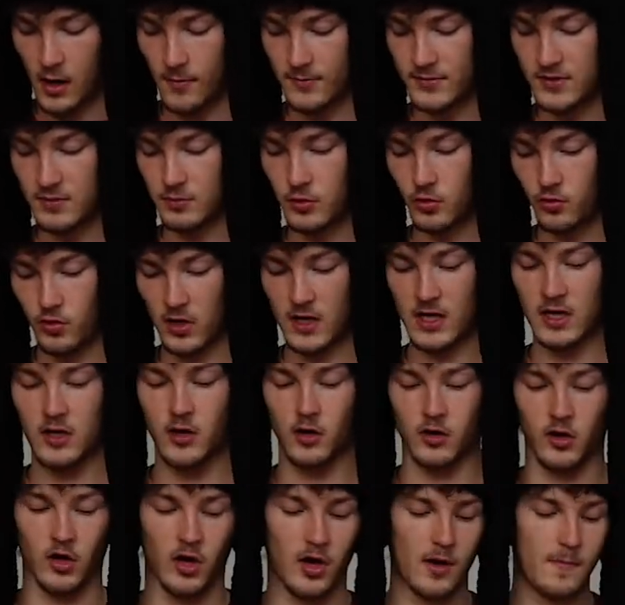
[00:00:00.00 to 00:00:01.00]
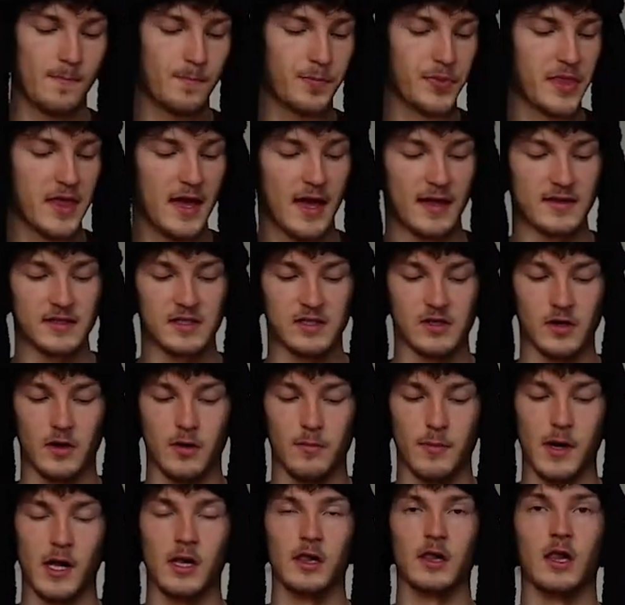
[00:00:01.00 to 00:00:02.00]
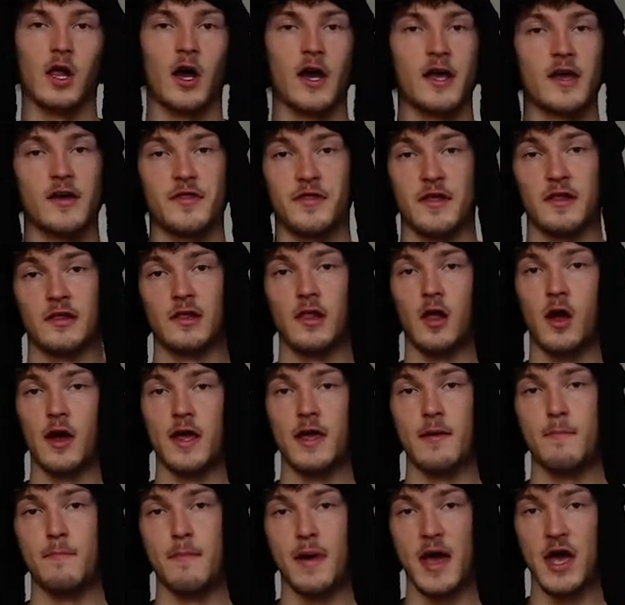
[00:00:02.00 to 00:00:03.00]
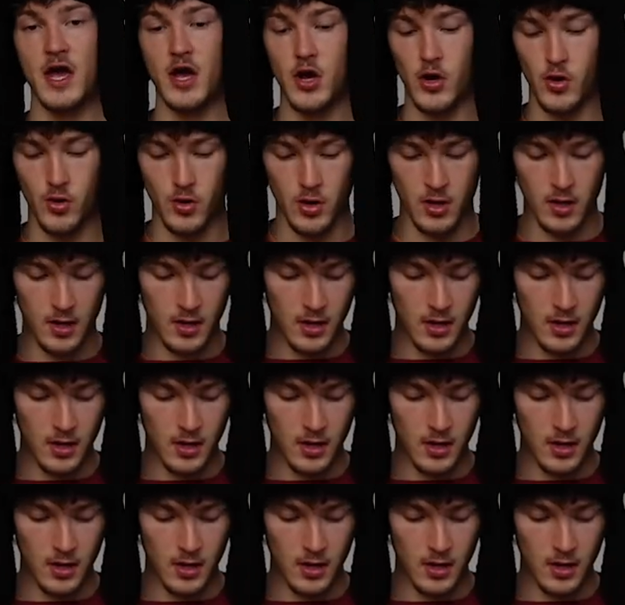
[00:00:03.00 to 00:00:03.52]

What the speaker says: some Greek yogurt, and some lighter than light mayo.